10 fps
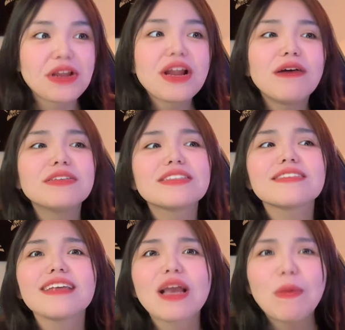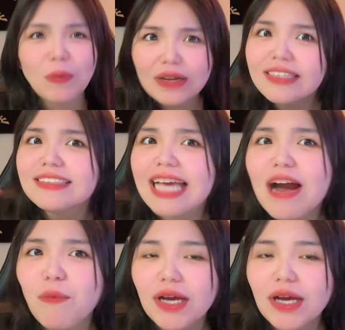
and I was just like, what is that?